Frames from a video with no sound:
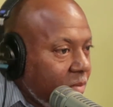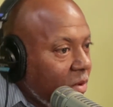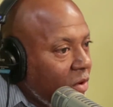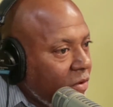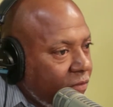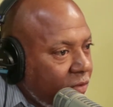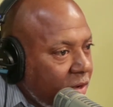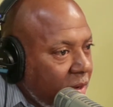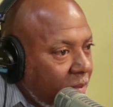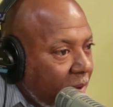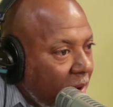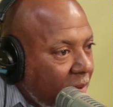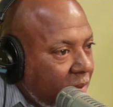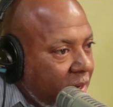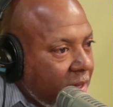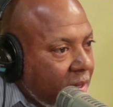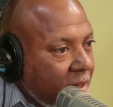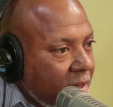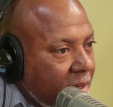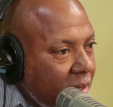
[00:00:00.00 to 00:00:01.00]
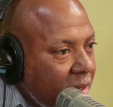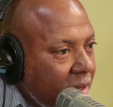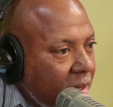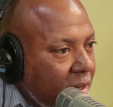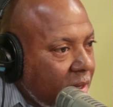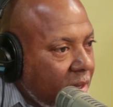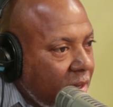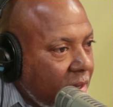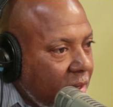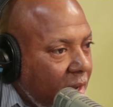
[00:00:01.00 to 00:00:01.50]
both for the public
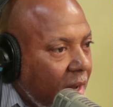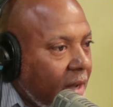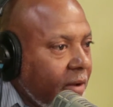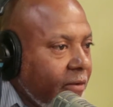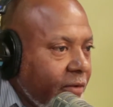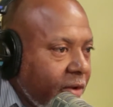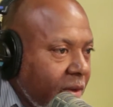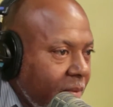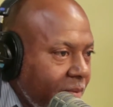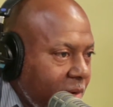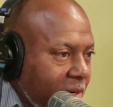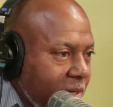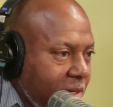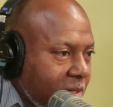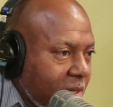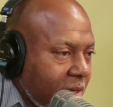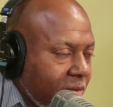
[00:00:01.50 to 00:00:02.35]
and for the police.